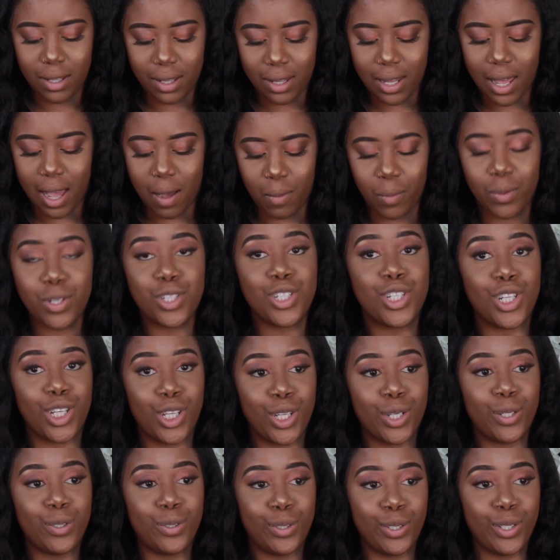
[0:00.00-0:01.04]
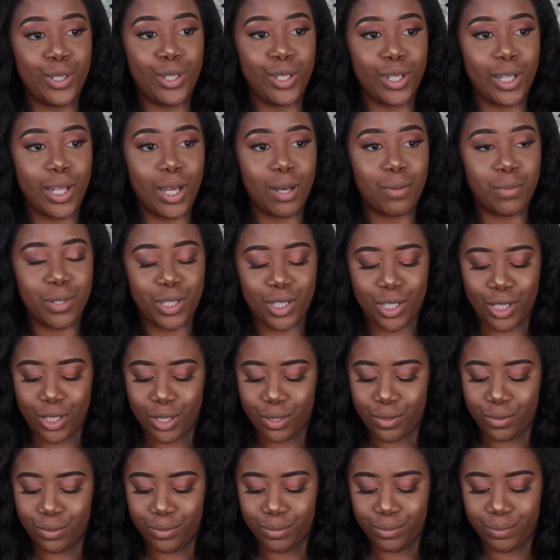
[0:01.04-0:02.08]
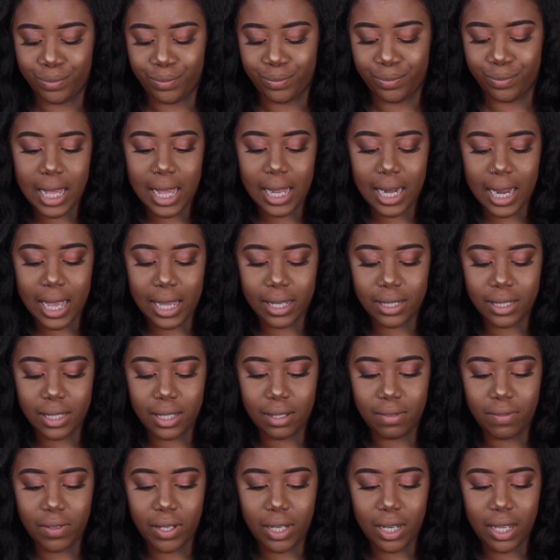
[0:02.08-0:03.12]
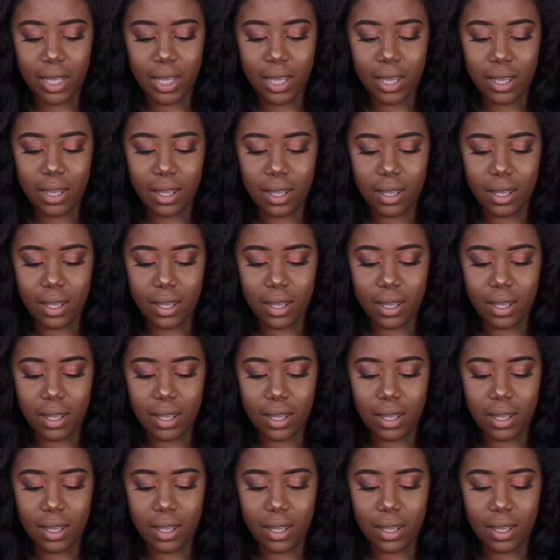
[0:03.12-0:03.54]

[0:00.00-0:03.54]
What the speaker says: That would do. That activity,